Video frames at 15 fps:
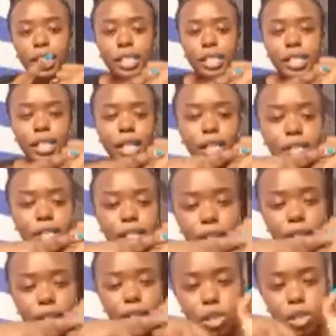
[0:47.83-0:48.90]
6.
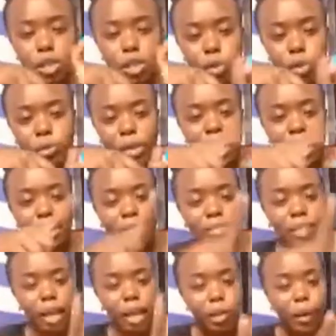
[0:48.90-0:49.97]
So 5
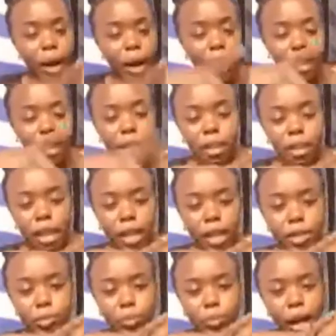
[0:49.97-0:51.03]
and 1.
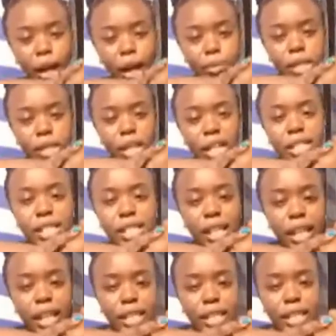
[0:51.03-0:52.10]
That becomes
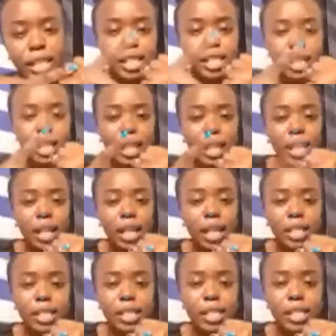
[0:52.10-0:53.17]
6.
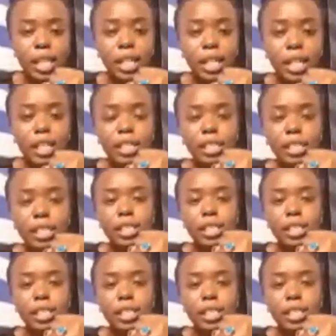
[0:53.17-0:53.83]
6.